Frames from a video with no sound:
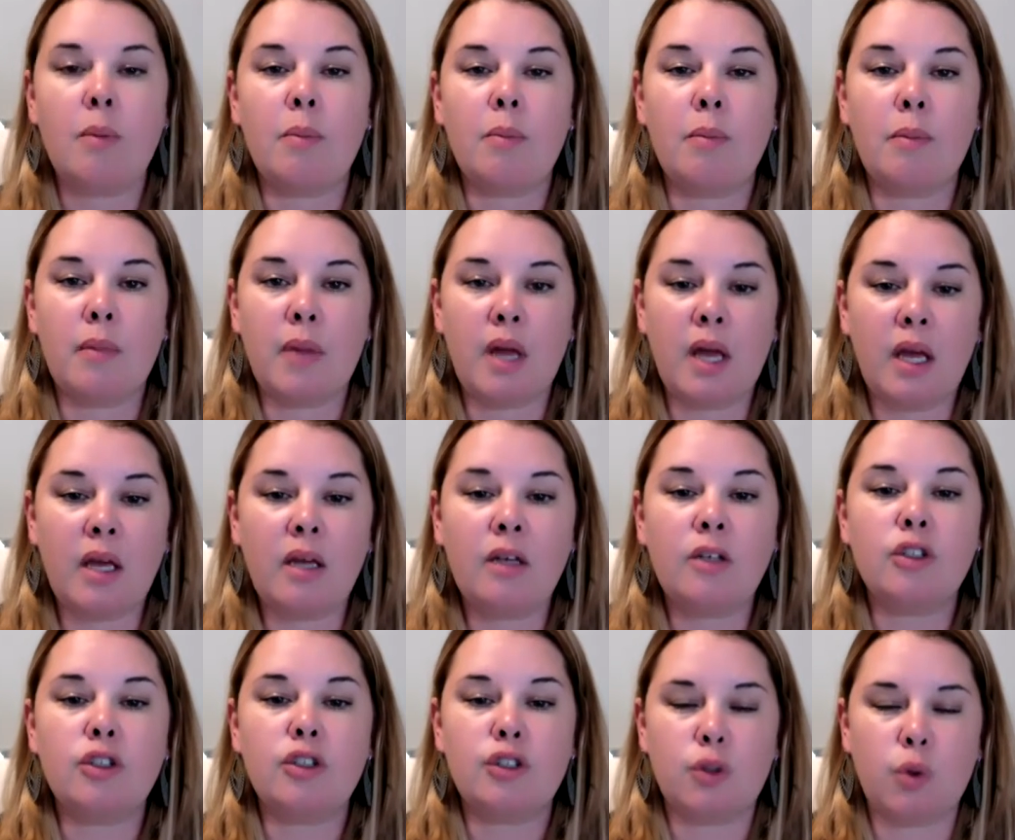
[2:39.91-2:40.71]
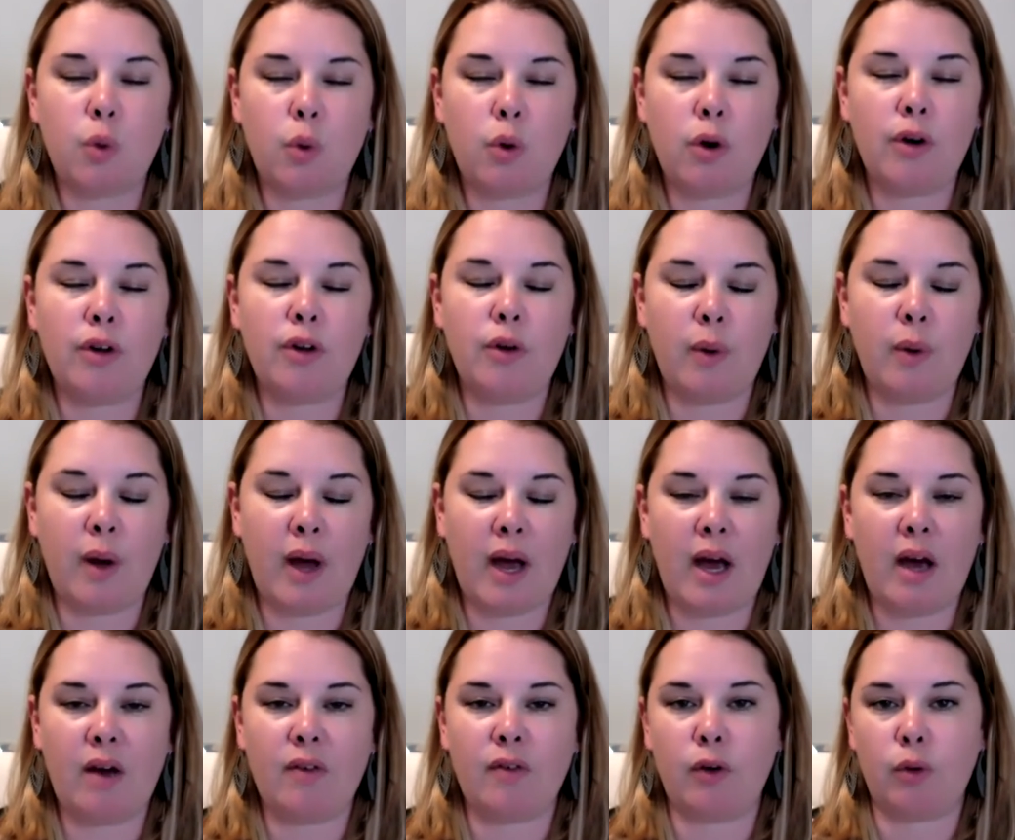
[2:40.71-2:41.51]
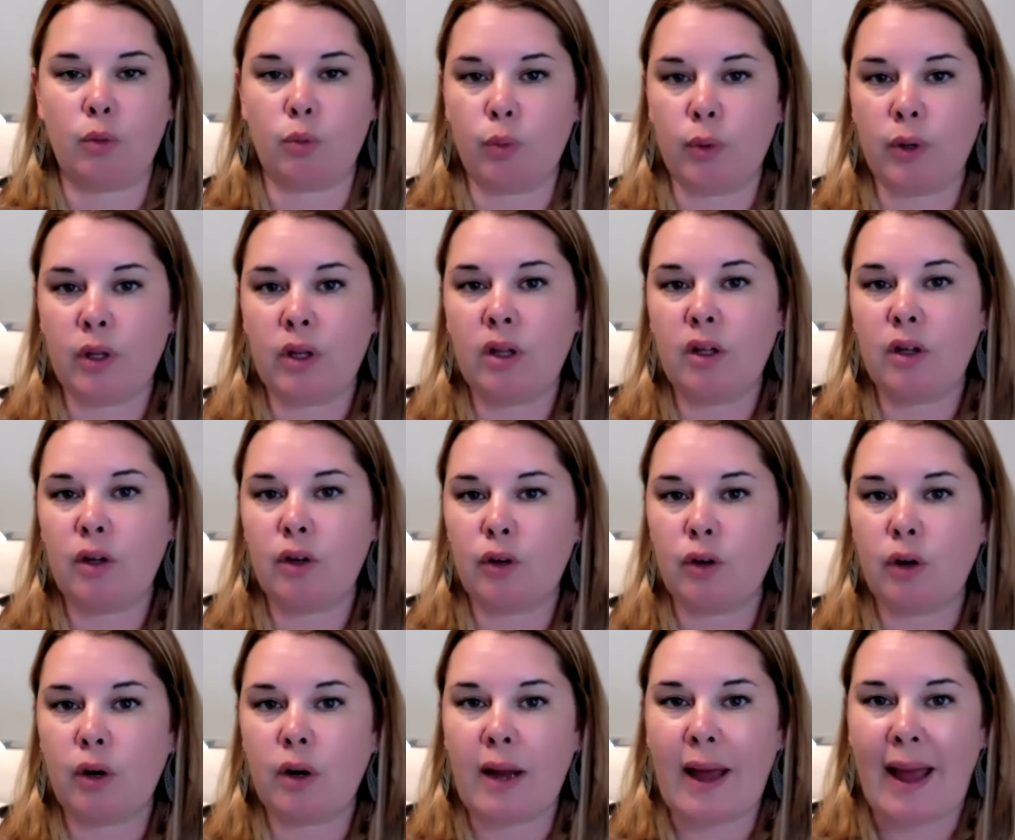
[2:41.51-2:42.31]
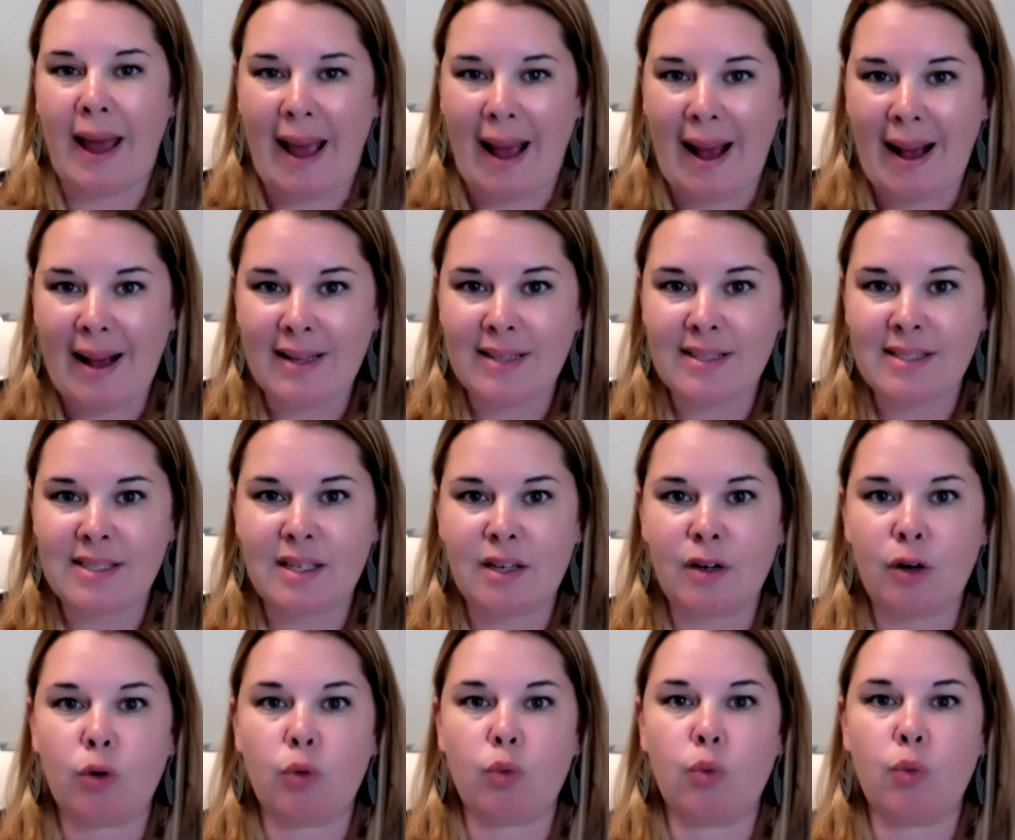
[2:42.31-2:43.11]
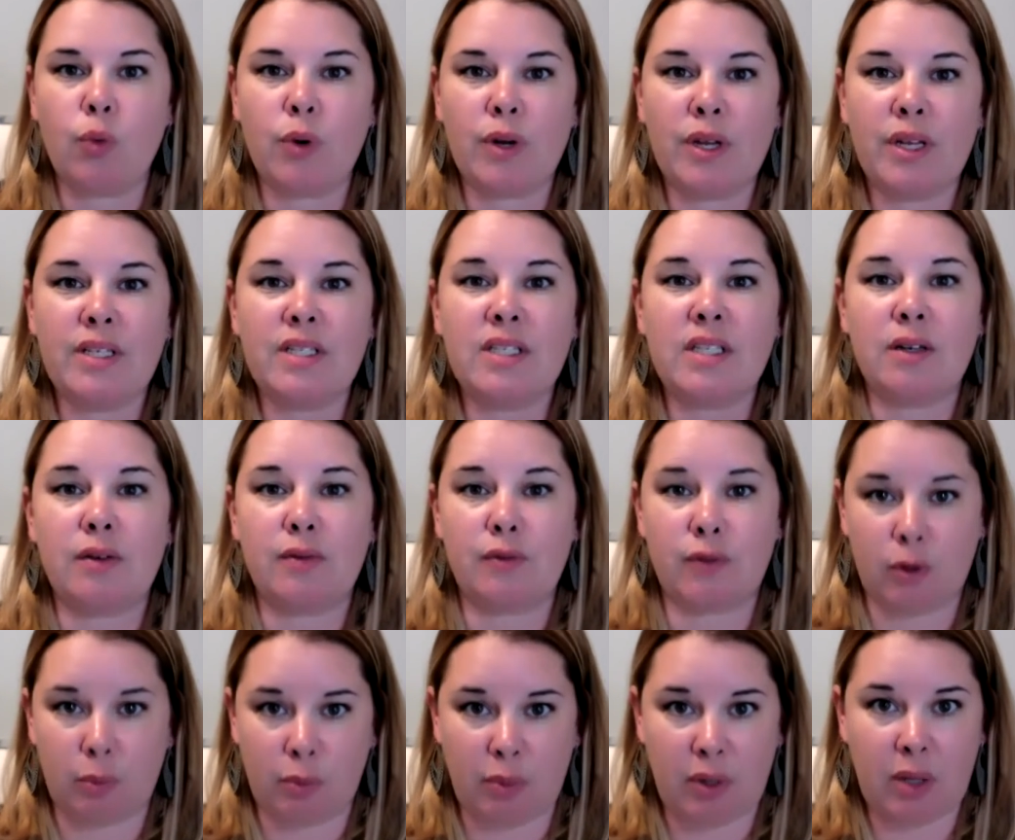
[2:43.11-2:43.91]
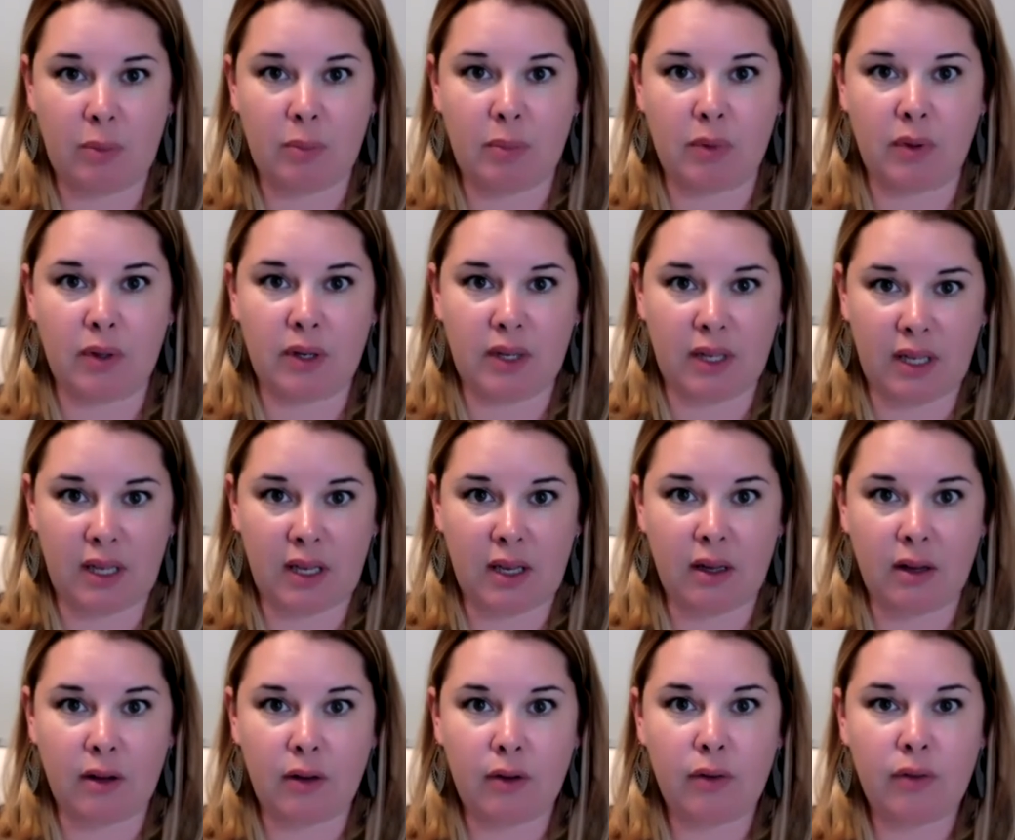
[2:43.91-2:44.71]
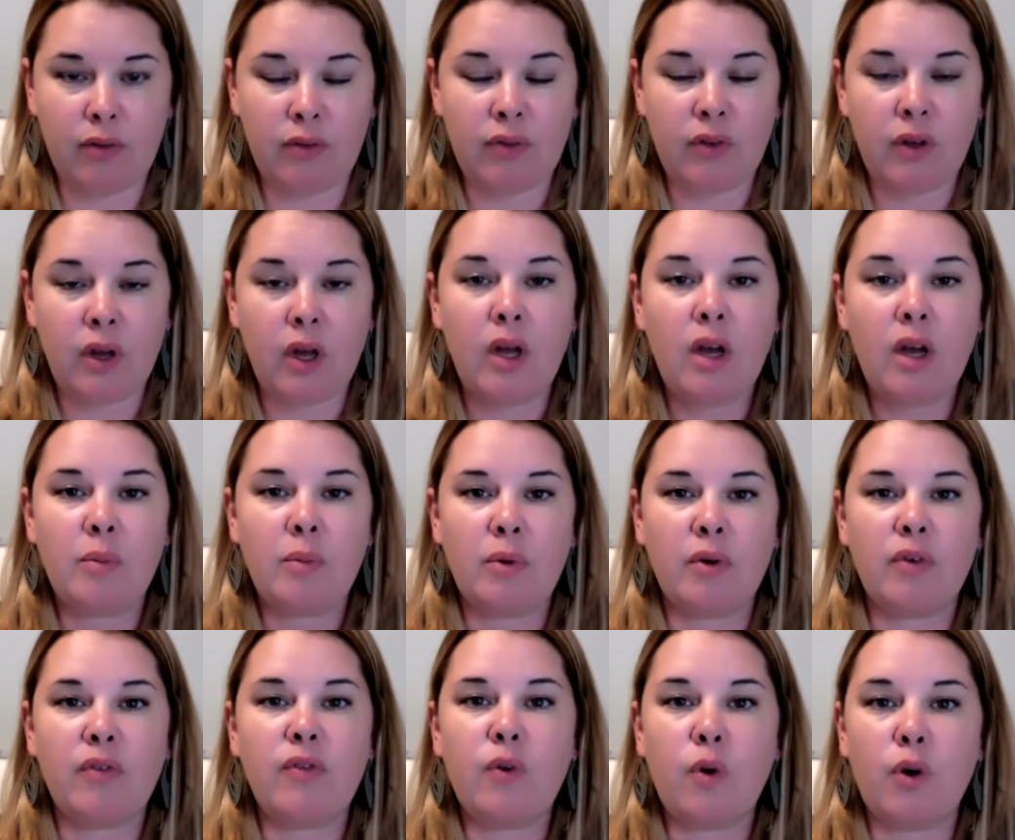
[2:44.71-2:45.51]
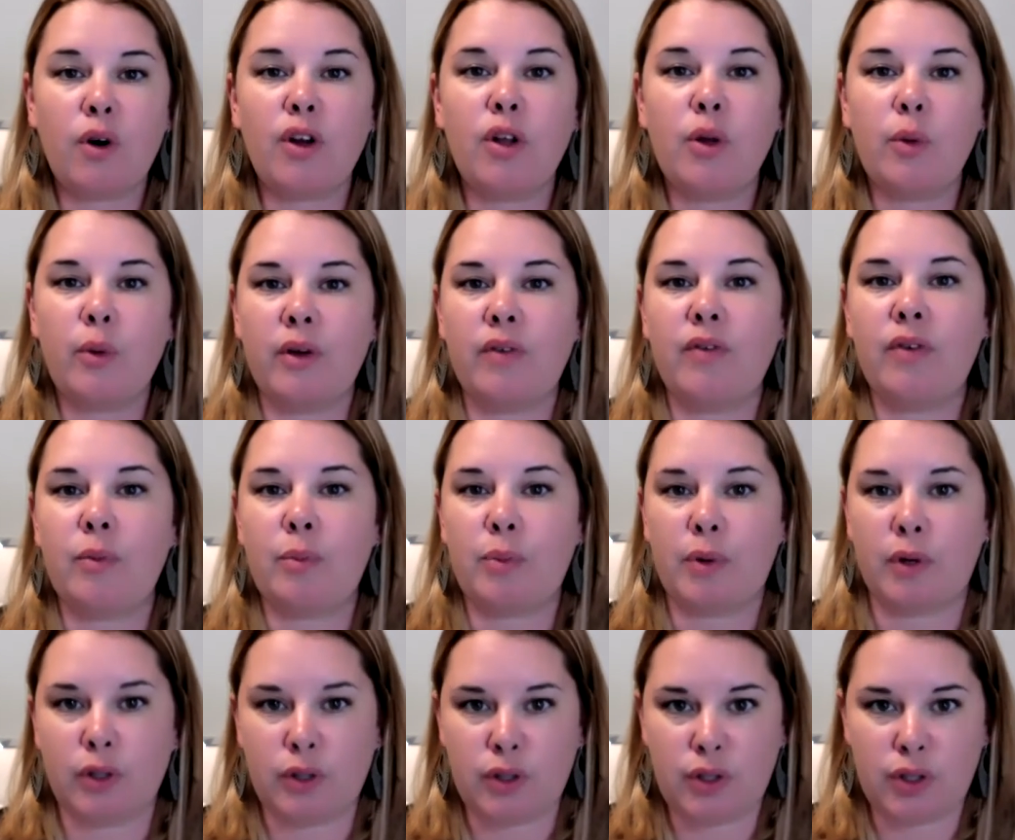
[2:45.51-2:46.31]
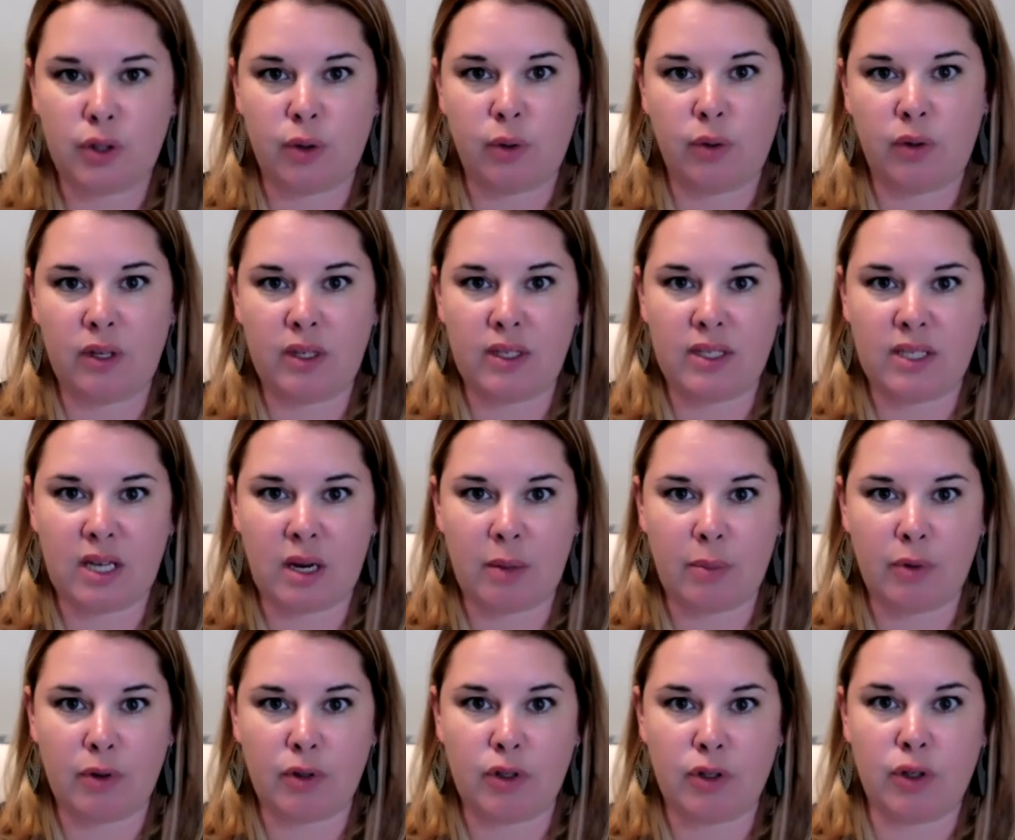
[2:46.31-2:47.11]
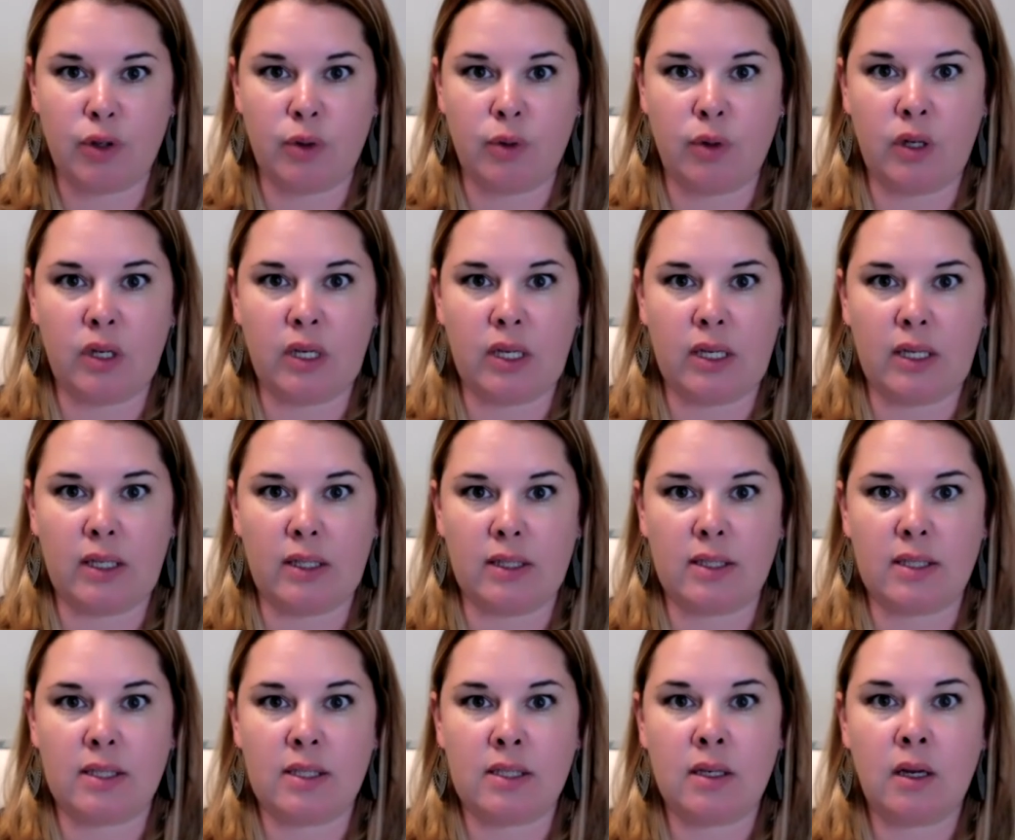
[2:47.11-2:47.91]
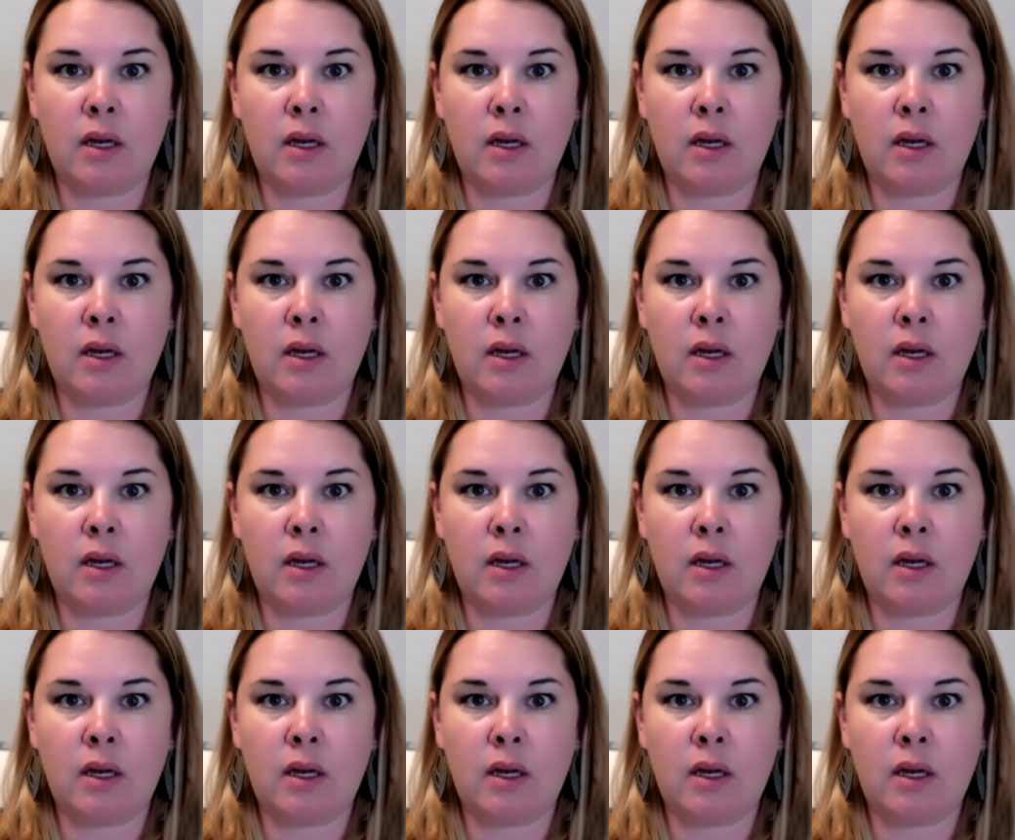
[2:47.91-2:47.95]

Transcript: Make sure you have a really good ask and a reason for people to give before you even pursue these opportunities.